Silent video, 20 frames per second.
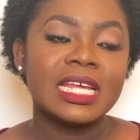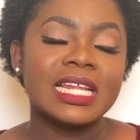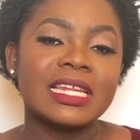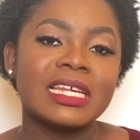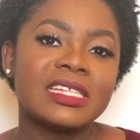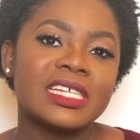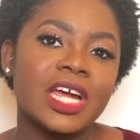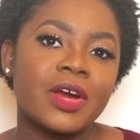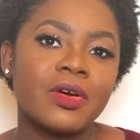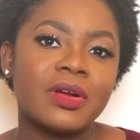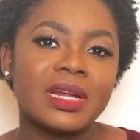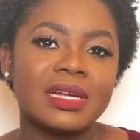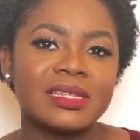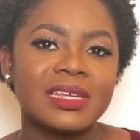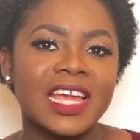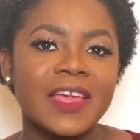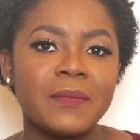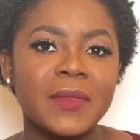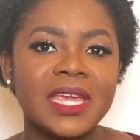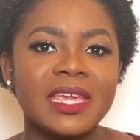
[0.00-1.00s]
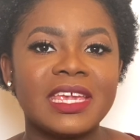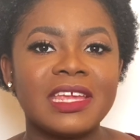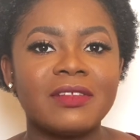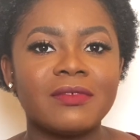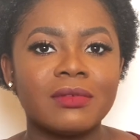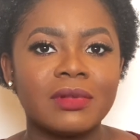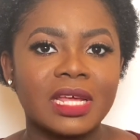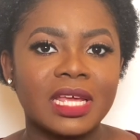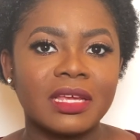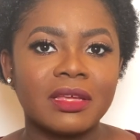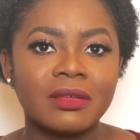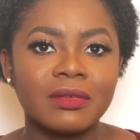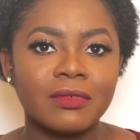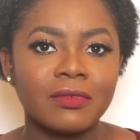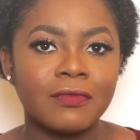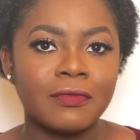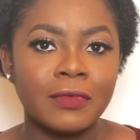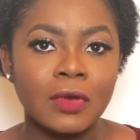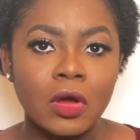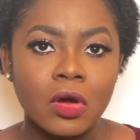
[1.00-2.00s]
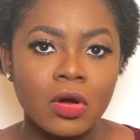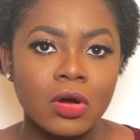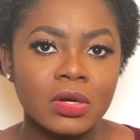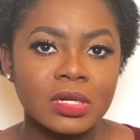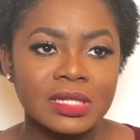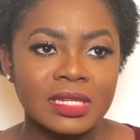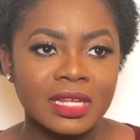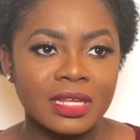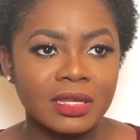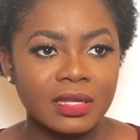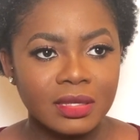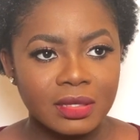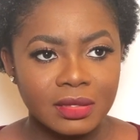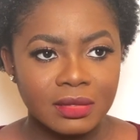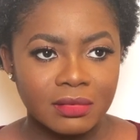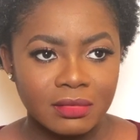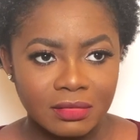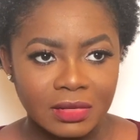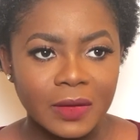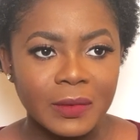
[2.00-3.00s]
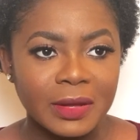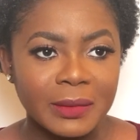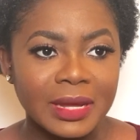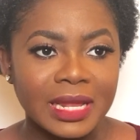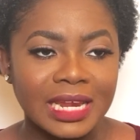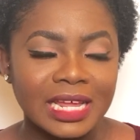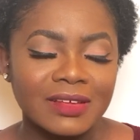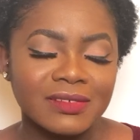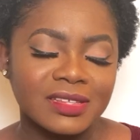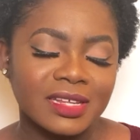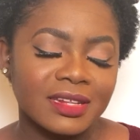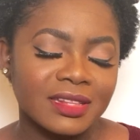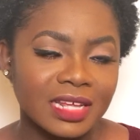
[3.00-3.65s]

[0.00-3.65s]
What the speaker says: Then later on, I started making like vlogs, like about my life,